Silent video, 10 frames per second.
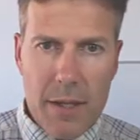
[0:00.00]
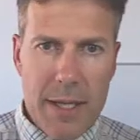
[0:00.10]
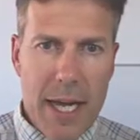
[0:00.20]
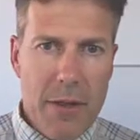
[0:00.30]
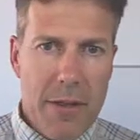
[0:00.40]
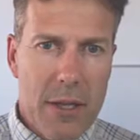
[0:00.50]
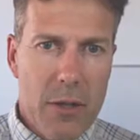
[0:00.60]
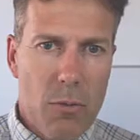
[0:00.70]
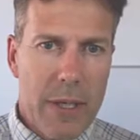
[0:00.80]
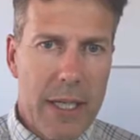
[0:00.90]
The
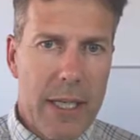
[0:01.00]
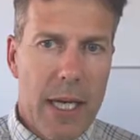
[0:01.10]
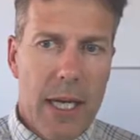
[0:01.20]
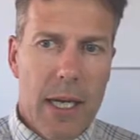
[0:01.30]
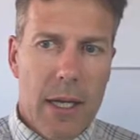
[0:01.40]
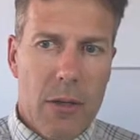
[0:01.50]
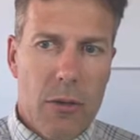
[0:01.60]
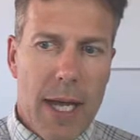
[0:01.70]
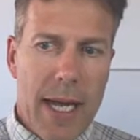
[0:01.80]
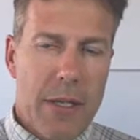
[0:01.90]
thing that we
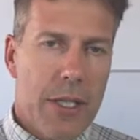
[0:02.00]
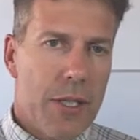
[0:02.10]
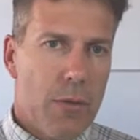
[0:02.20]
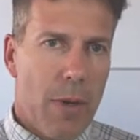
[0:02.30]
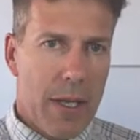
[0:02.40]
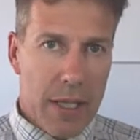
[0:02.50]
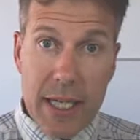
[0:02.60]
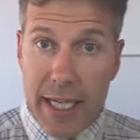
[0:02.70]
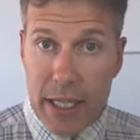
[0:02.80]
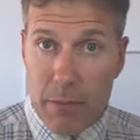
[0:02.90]
look at, and this is one of the
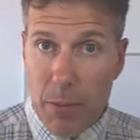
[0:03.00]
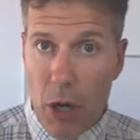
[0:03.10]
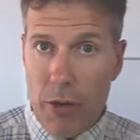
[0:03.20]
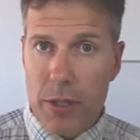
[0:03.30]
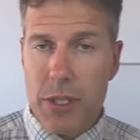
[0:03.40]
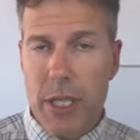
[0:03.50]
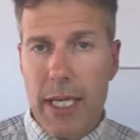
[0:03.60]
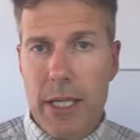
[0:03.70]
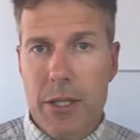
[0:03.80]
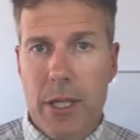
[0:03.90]
key components,
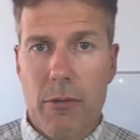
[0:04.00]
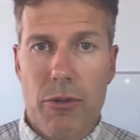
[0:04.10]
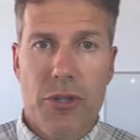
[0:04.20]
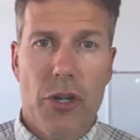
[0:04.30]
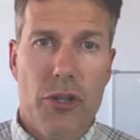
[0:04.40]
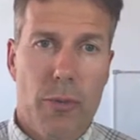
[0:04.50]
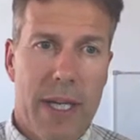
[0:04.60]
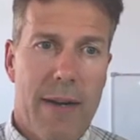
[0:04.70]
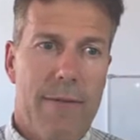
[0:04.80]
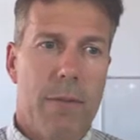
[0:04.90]
is the research
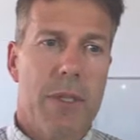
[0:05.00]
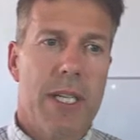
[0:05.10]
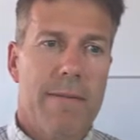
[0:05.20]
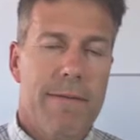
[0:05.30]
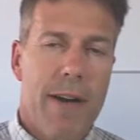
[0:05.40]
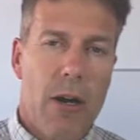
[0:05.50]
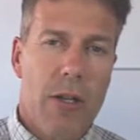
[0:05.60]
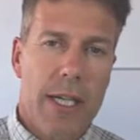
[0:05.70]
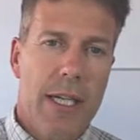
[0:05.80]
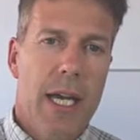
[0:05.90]
we get from Tim
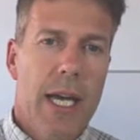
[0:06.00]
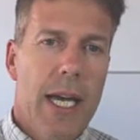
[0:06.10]
Farrelly.